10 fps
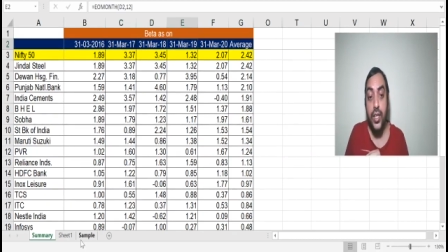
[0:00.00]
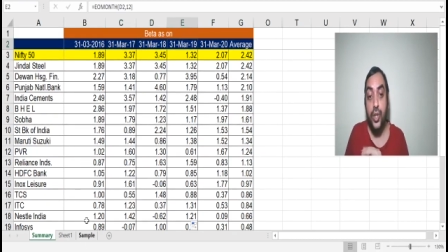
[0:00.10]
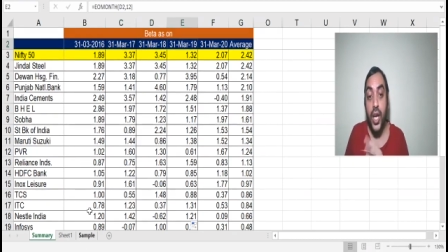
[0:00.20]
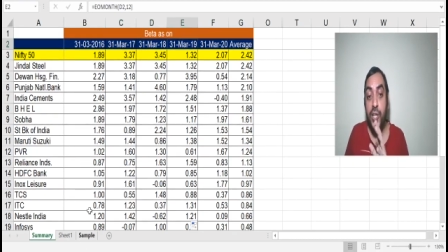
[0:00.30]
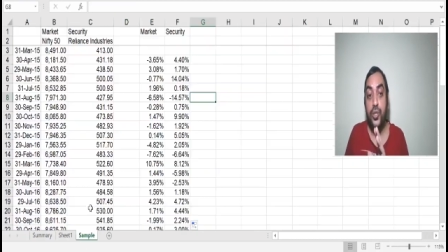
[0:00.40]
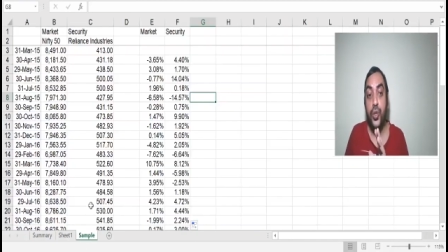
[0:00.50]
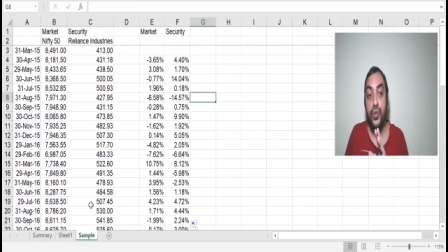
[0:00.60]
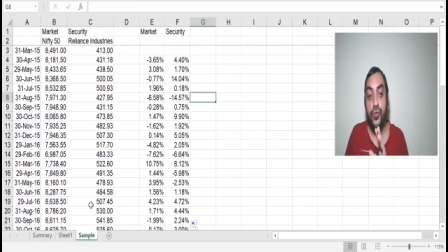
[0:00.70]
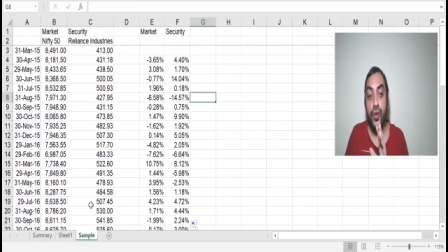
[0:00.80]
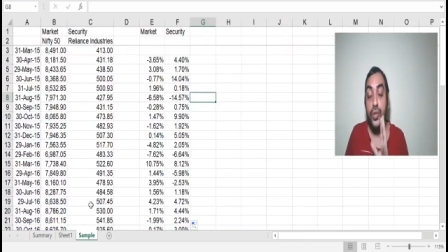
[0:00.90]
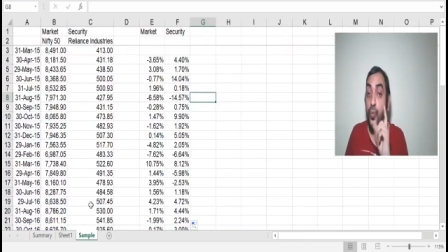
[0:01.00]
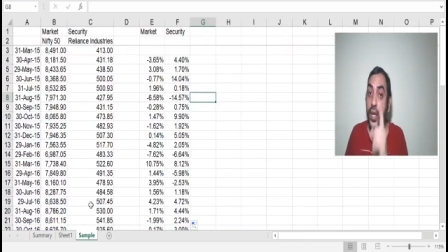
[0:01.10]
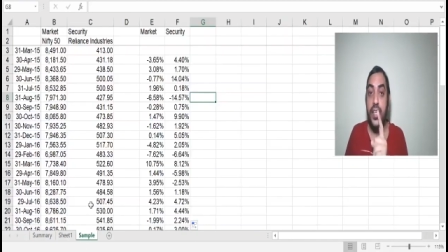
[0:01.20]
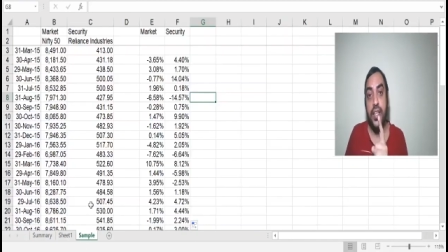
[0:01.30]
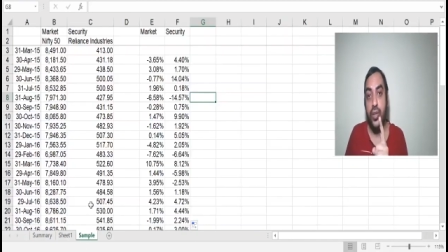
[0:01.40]
So I'll show you for
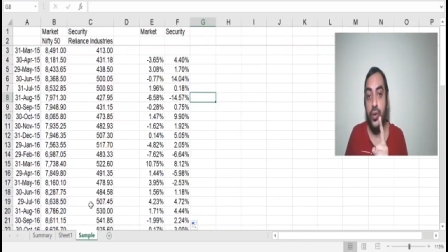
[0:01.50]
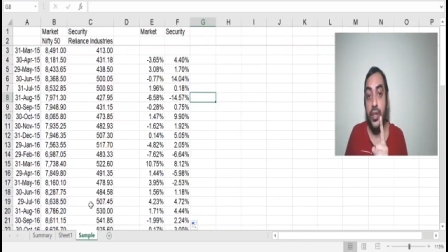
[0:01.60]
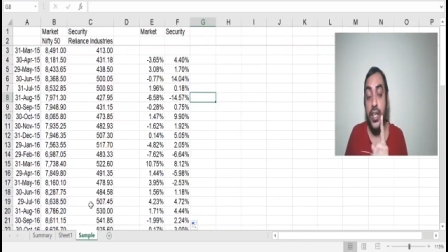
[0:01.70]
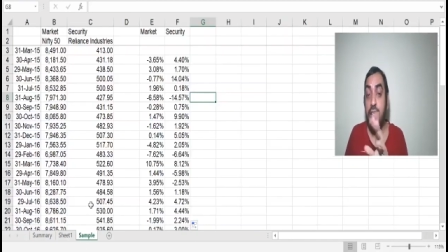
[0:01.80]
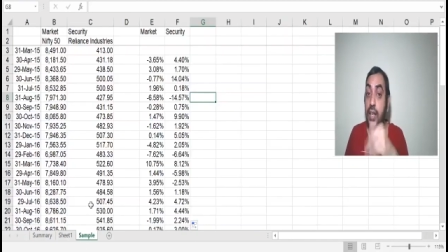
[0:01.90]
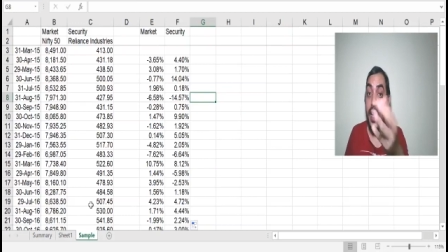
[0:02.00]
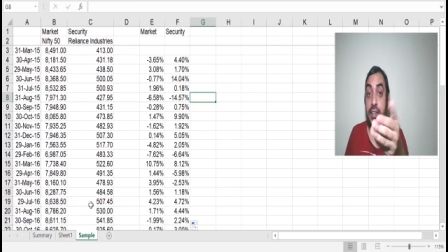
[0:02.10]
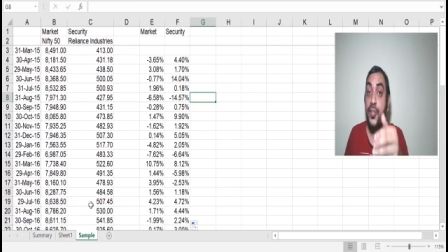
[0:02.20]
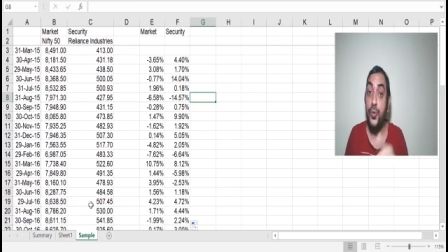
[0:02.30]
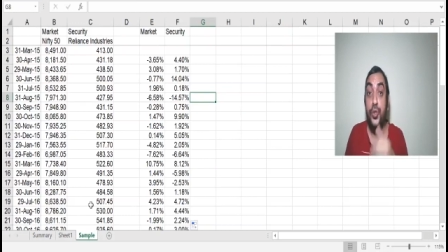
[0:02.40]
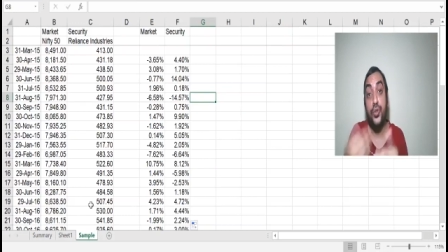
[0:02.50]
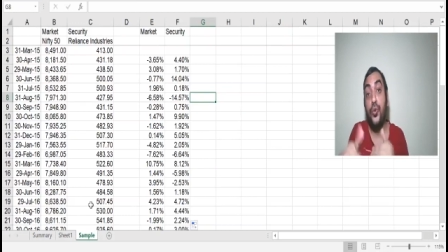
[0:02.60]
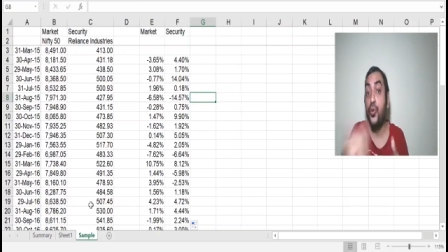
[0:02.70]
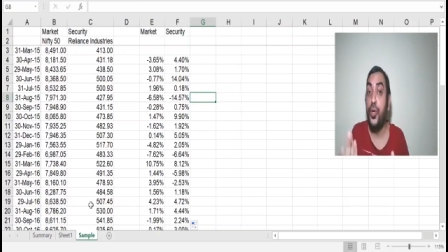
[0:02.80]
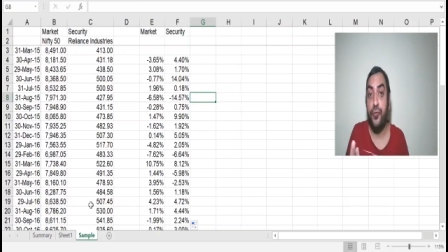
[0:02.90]
1 year only. Like that, you should
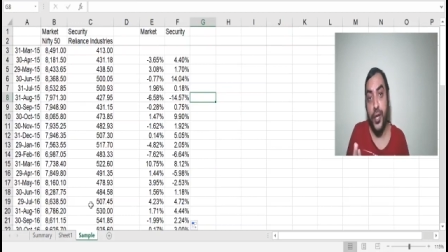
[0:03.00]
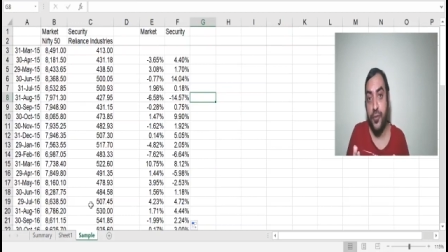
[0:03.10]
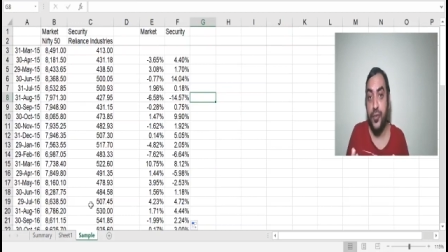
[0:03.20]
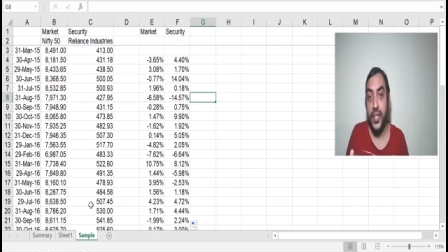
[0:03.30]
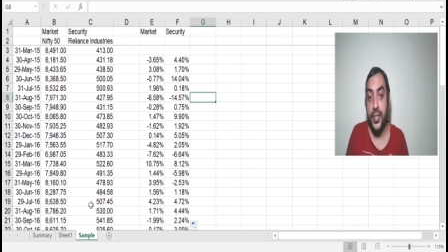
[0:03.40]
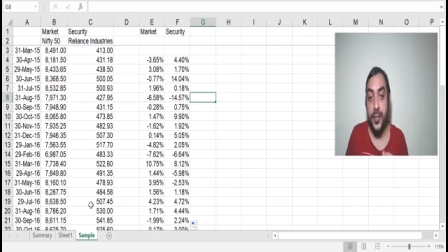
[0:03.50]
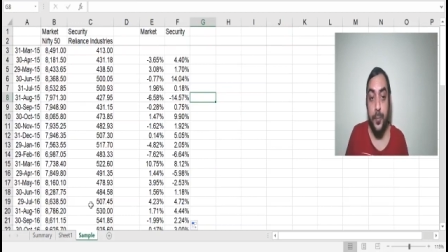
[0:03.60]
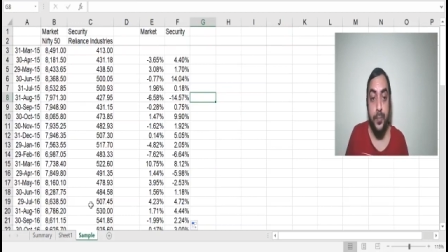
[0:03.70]
do it for every year.